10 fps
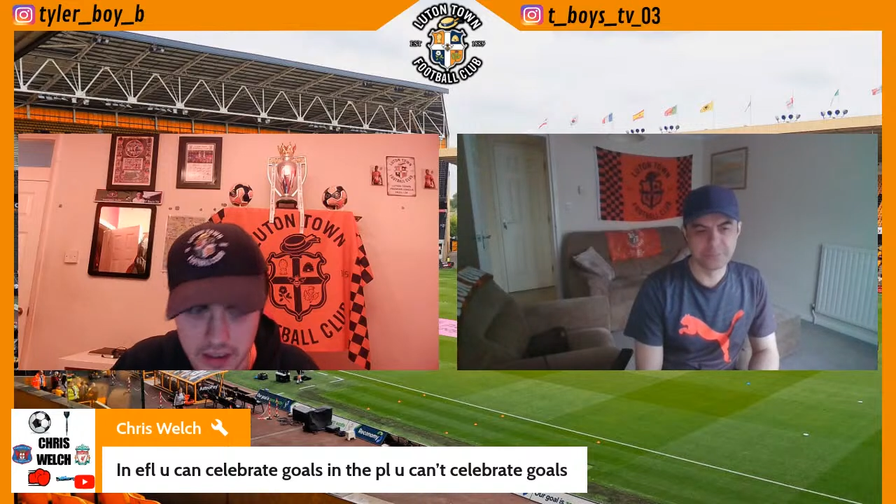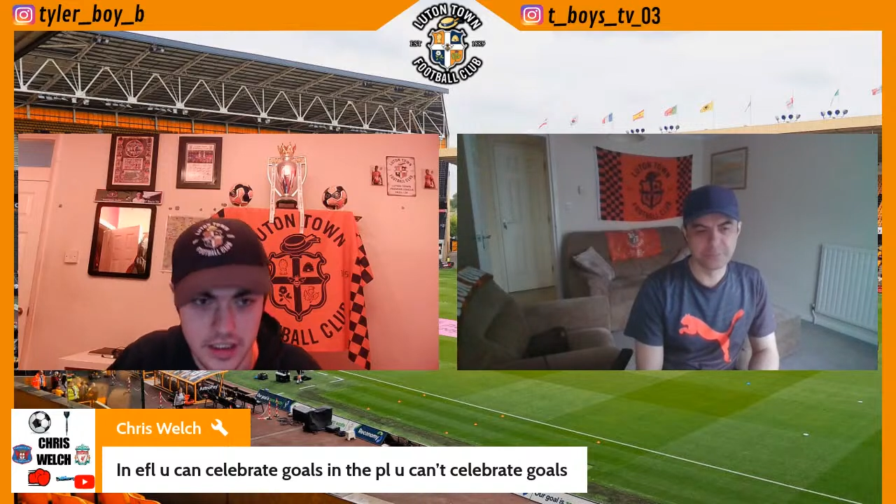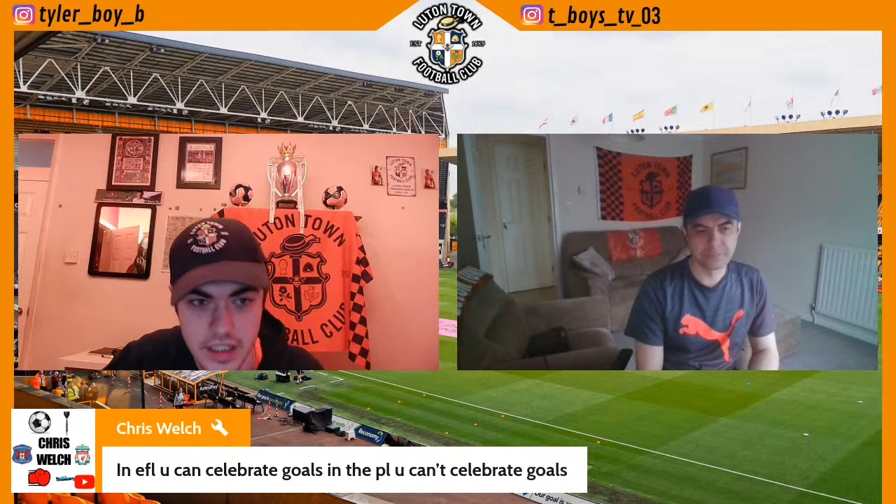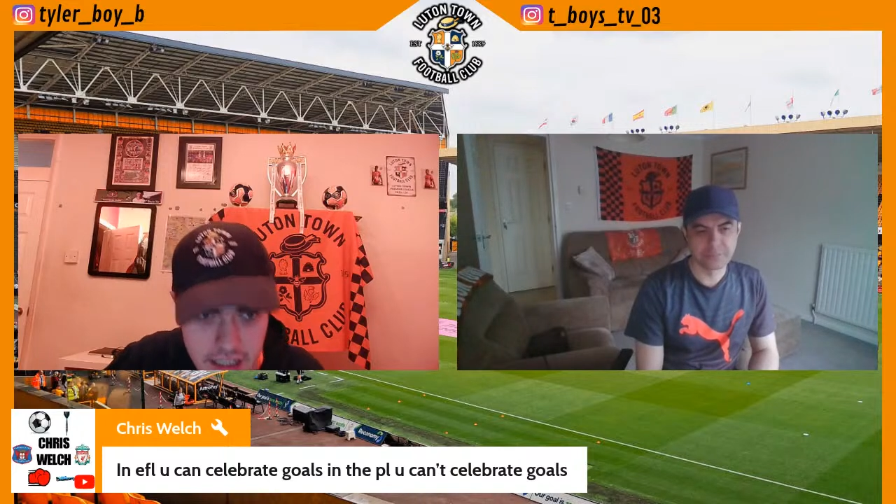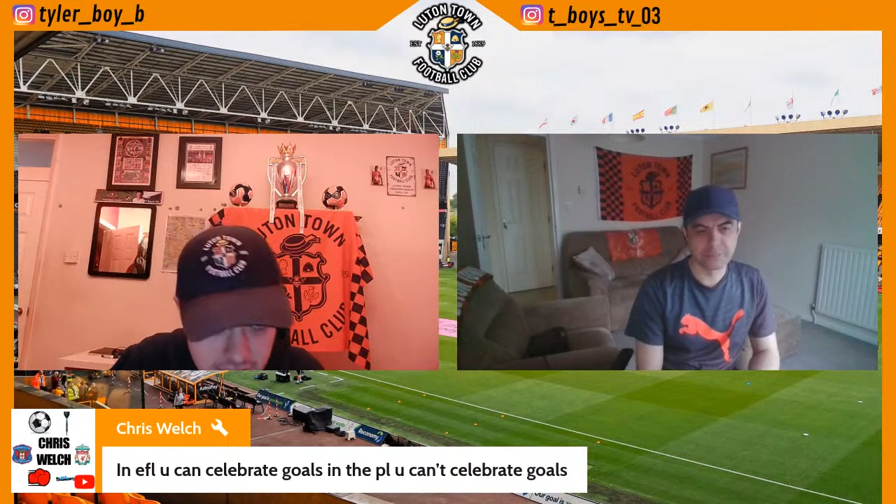
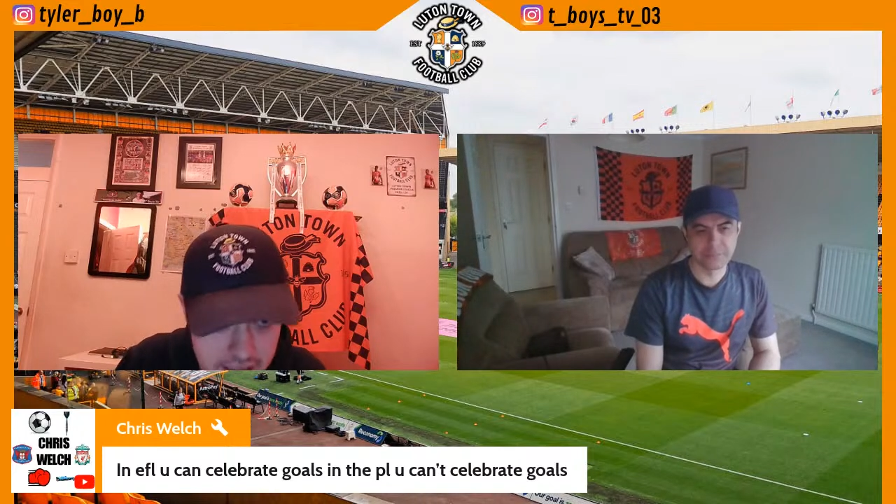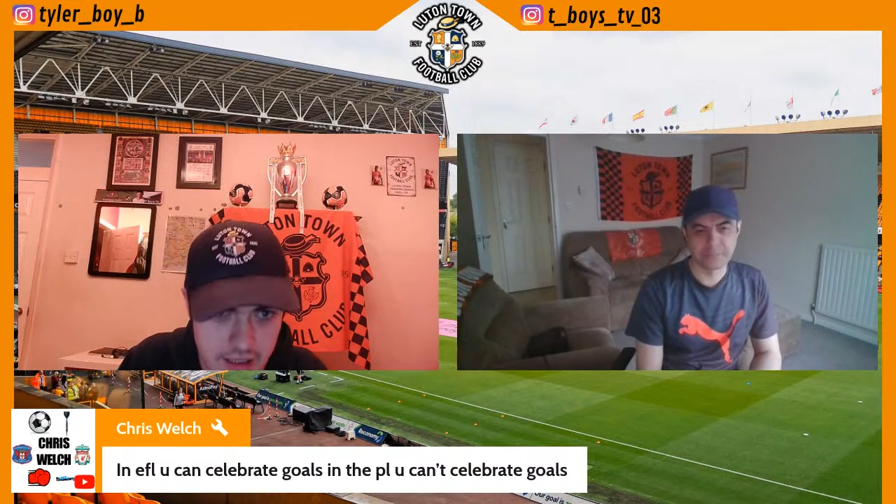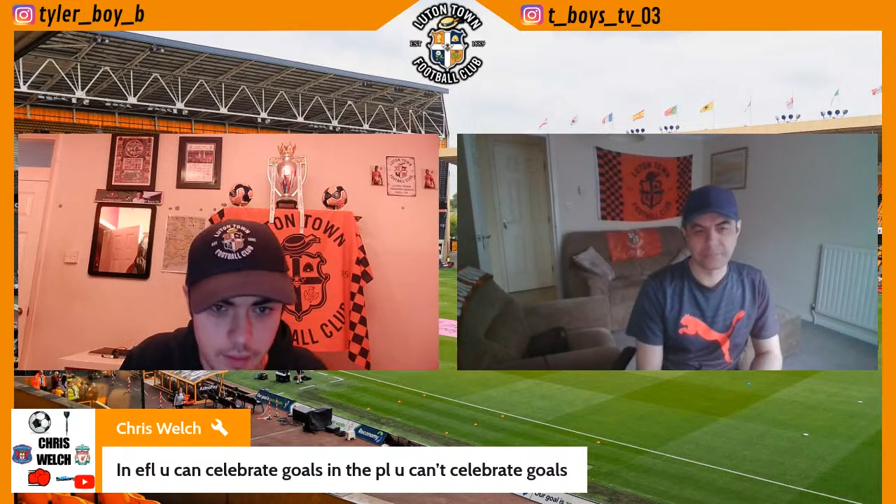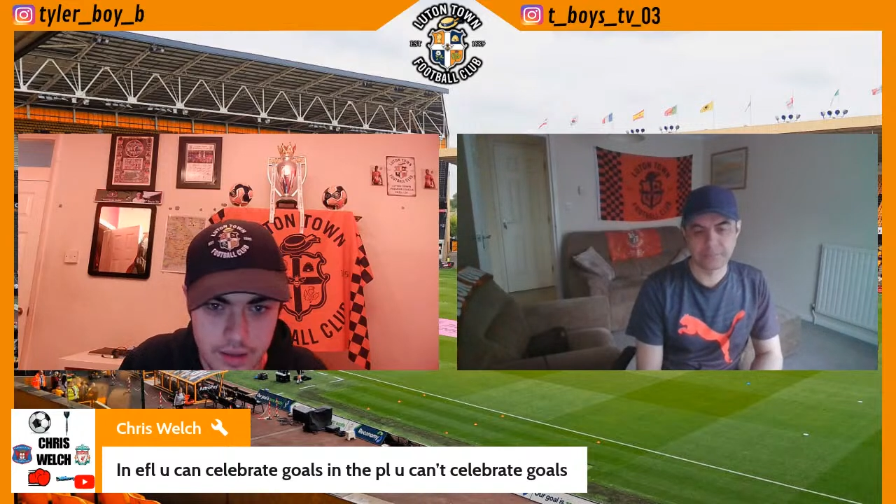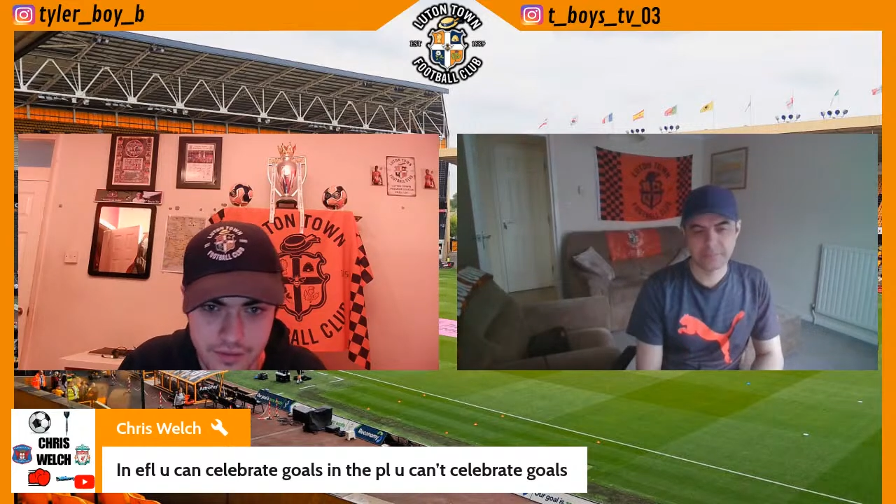
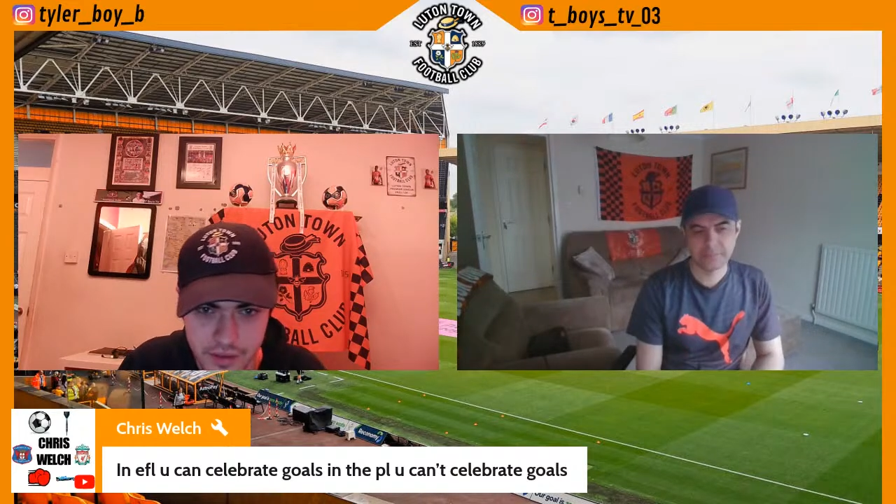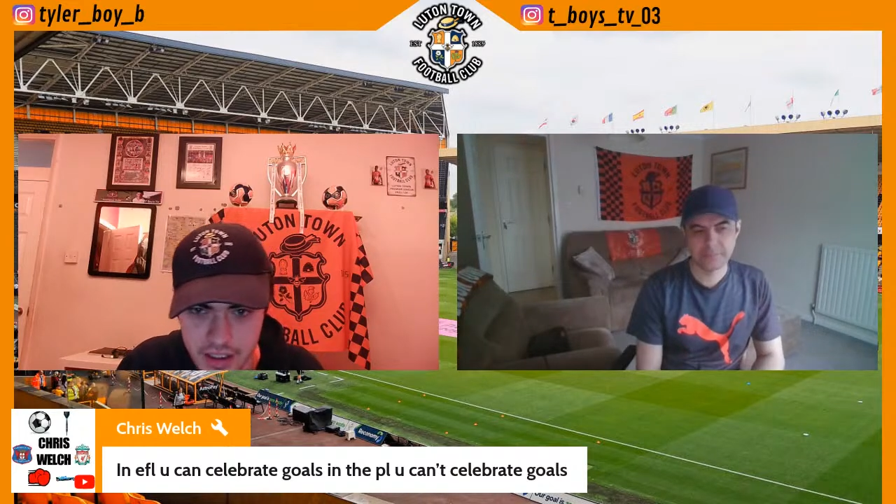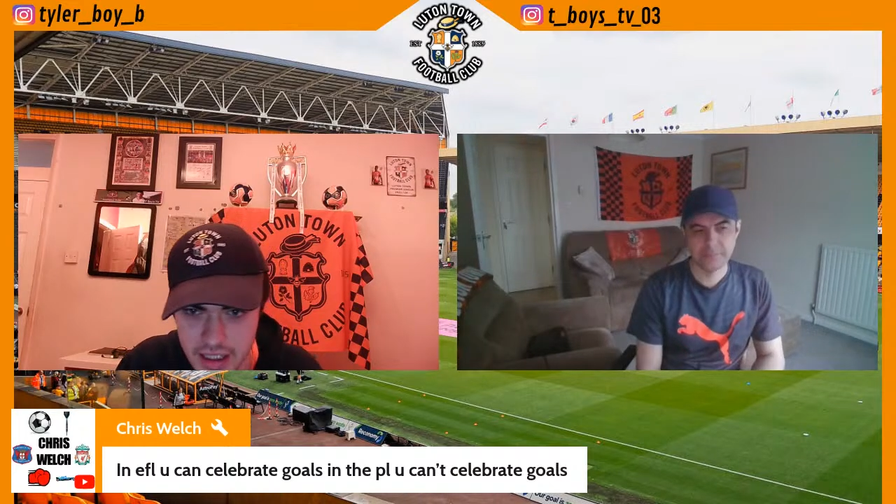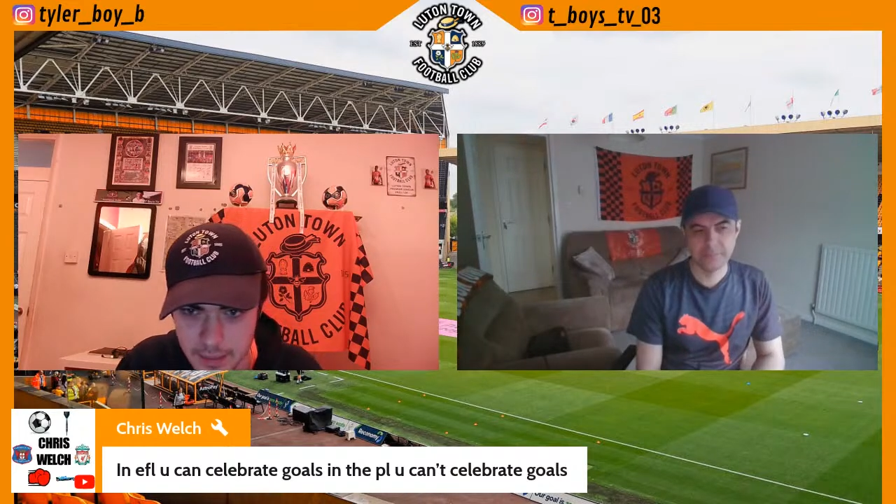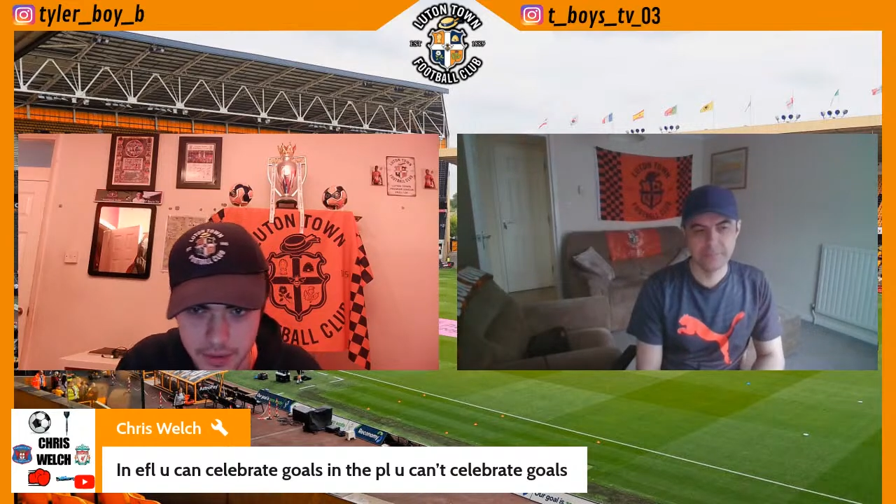they're up for it and that,